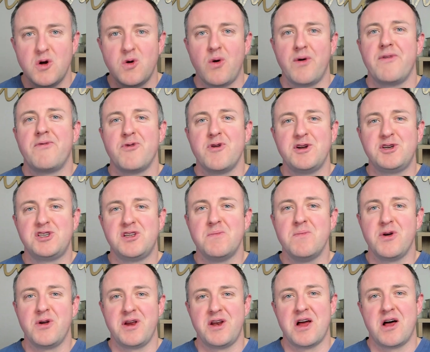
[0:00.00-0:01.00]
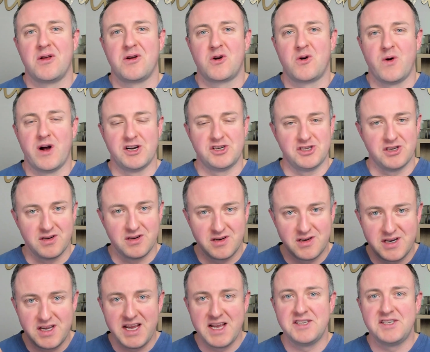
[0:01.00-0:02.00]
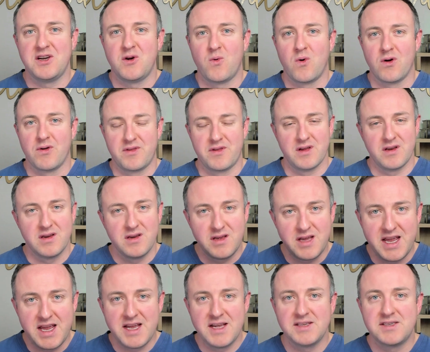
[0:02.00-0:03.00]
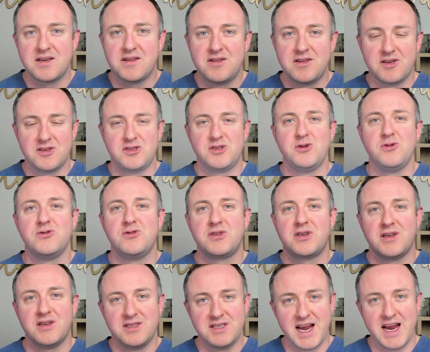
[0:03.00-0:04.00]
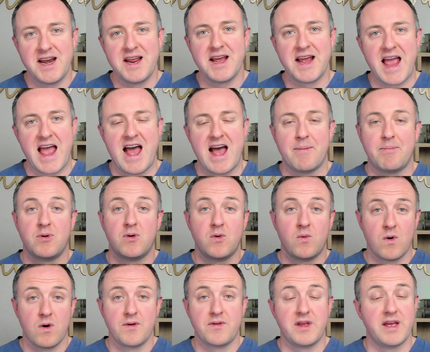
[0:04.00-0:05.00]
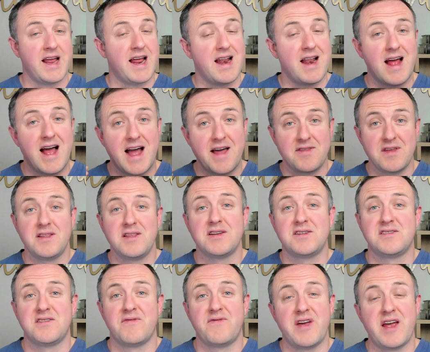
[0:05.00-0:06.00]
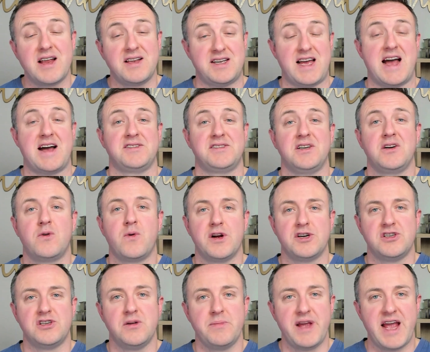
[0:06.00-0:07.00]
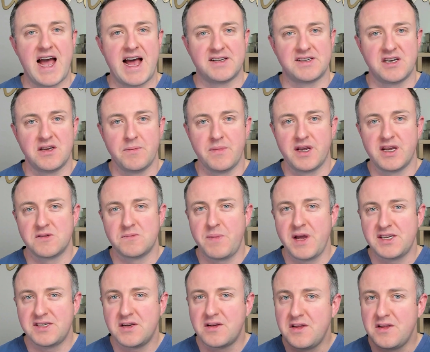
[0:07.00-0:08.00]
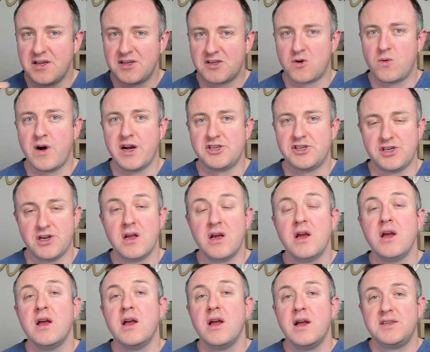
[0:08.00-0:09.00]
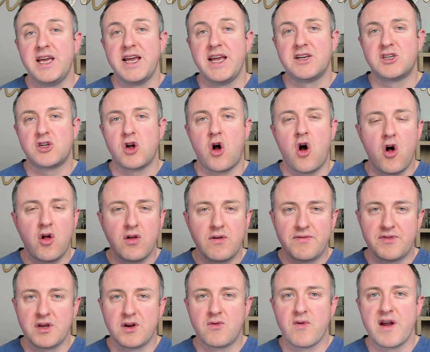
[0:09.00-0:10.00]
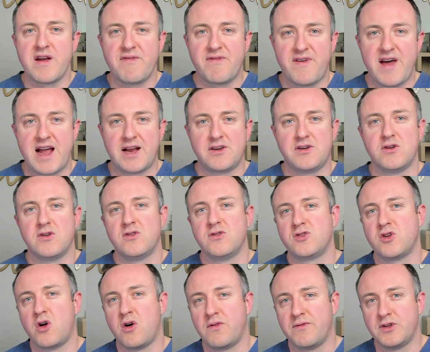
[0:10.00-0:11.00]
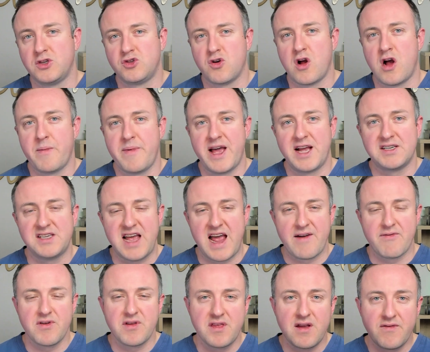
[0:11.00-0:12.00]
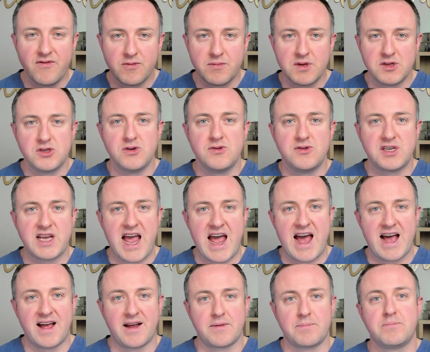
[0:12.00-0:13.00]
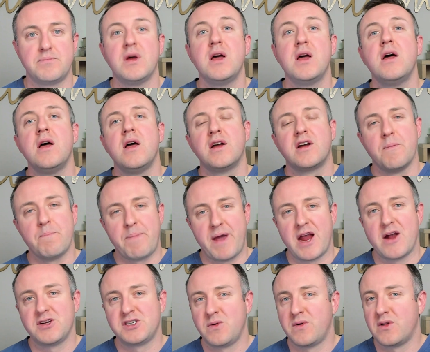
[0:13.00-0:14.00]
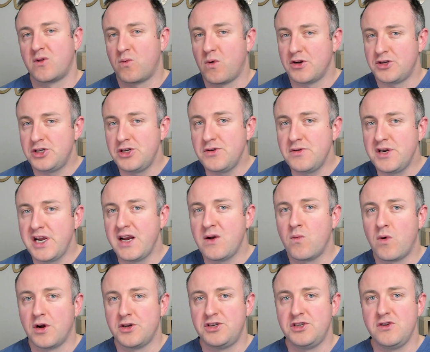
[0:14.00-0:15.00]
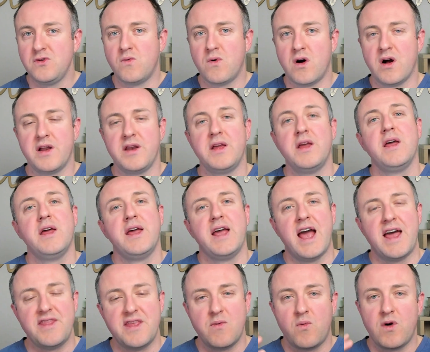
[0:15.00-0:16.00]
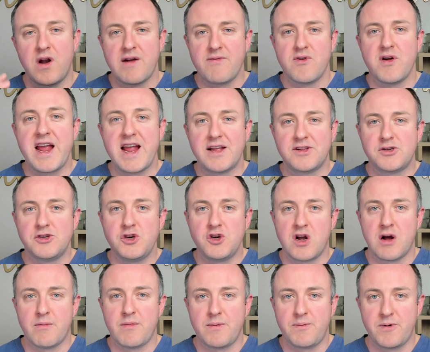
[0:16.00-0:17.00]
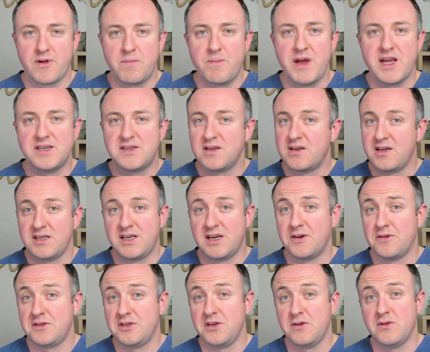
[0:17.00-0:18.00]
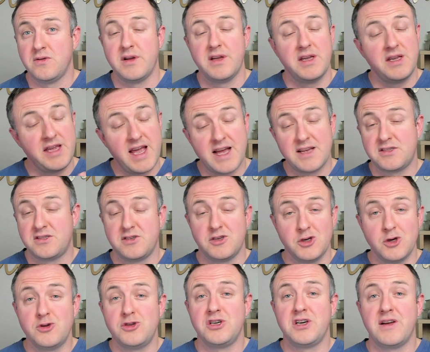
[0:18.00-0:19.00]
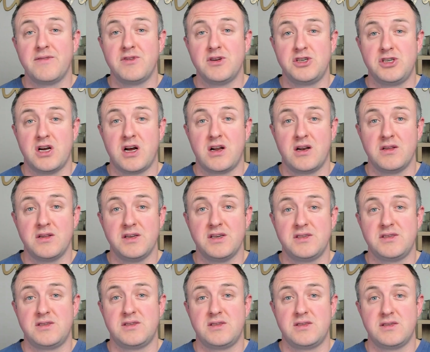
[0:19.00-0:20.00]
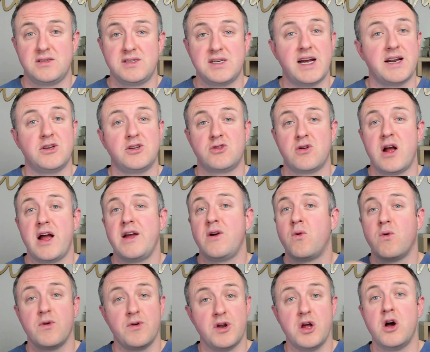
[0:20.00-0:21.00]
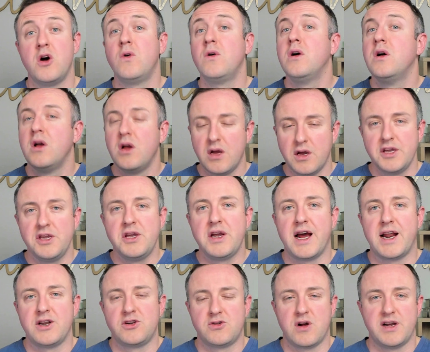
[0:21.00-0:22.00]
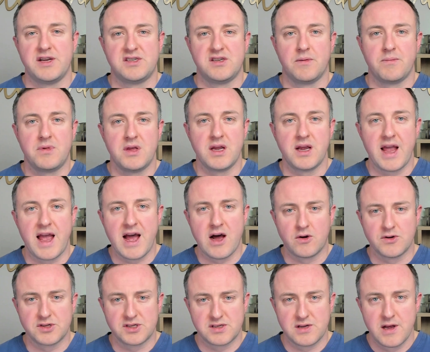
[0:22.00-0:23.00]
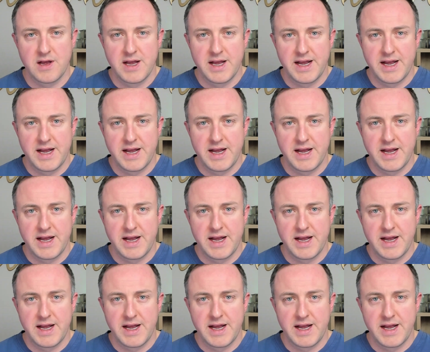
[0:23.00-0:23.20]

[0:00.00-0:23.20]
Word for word: Well, we've reached the million dollar question. Is it worth it? Is the Zoosk dating app worth it? And I think this is a fantastic question to be asking because basically this question takes all of the great factors, all of the drawbacks, everything from the Zoosk app, compares it with what you need, what you want, and then whatever answer you come up with basically tells you, yes, you should give this shop this site a try, or no, you got to try something else.